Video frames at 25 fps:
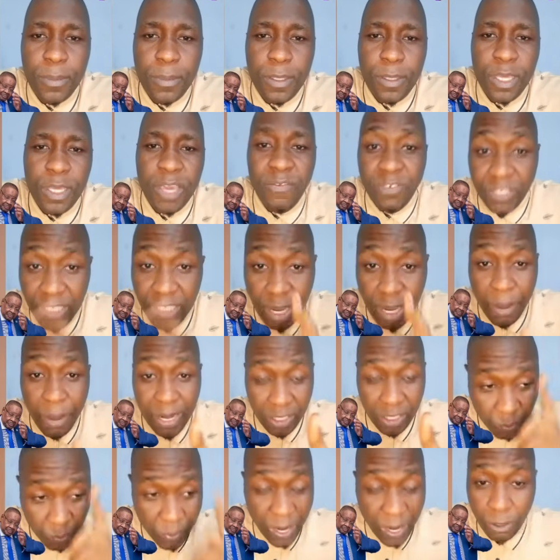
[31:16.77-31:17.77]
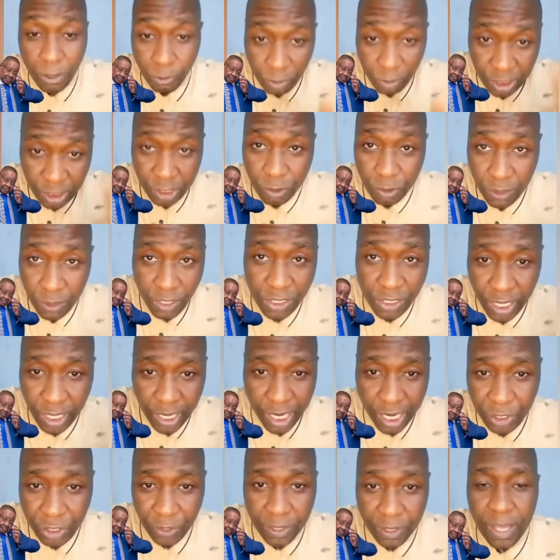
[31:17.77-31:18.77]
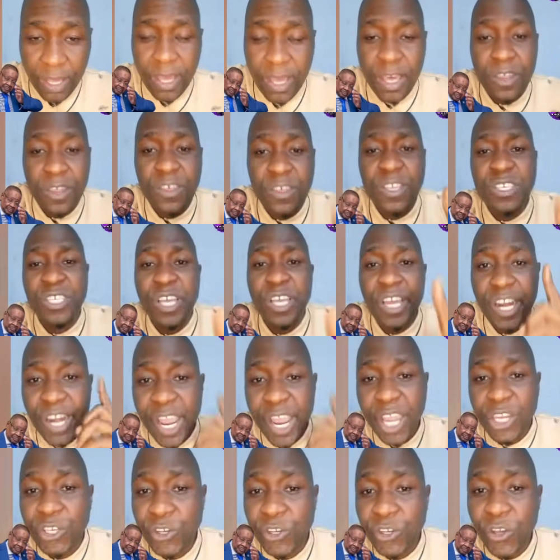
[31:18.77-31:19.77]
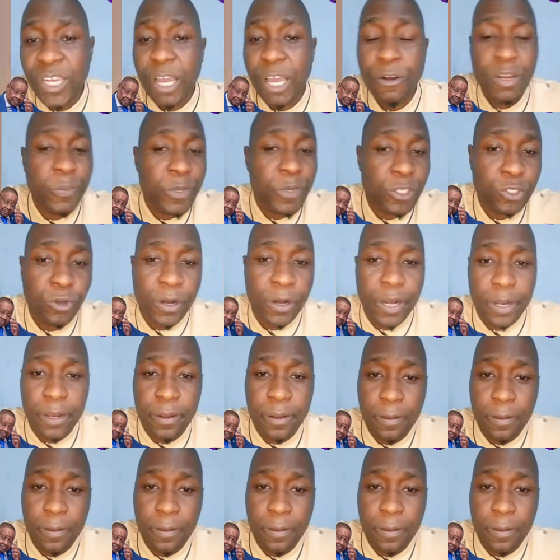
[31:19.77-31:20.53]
If someone is planning to steal this election cannot be stolen.